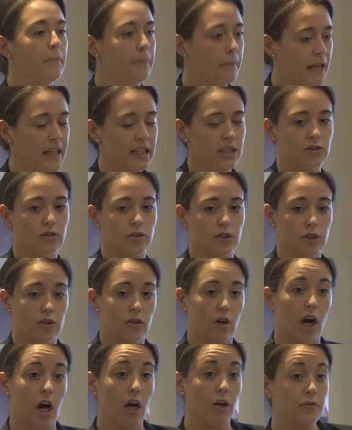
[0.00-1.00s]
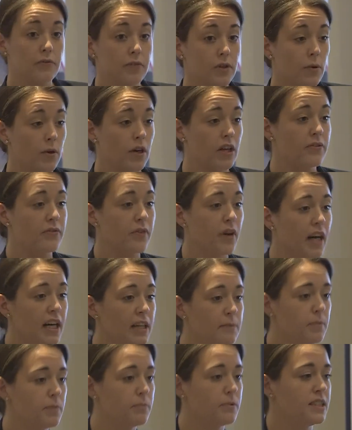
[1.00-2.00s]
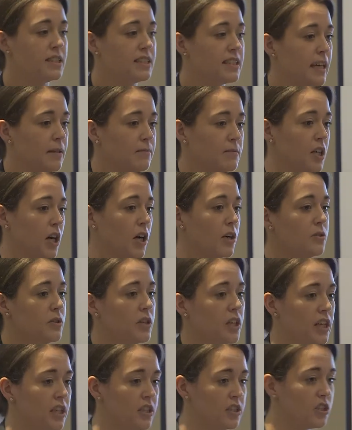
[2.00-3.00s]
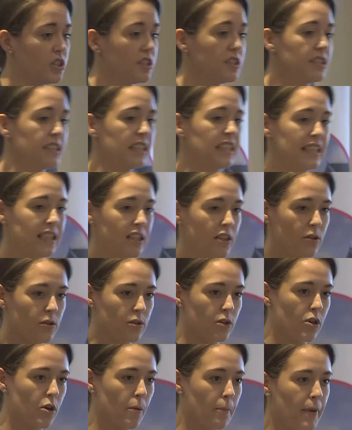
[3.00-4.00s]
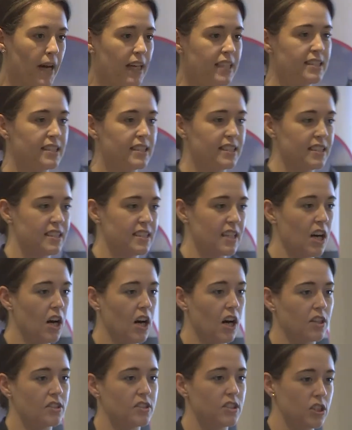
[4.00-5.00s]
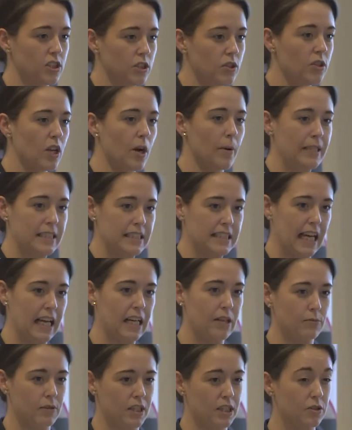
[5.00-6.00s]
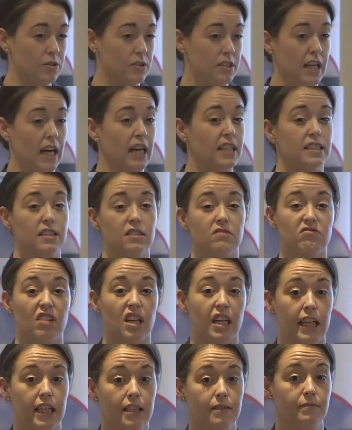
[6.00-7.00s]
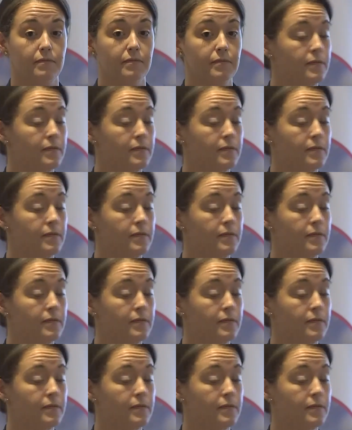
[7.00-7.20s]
making sure you're not overqualified, but with the same token, just seeing who your competitors are so you know exactly where you stand in the running.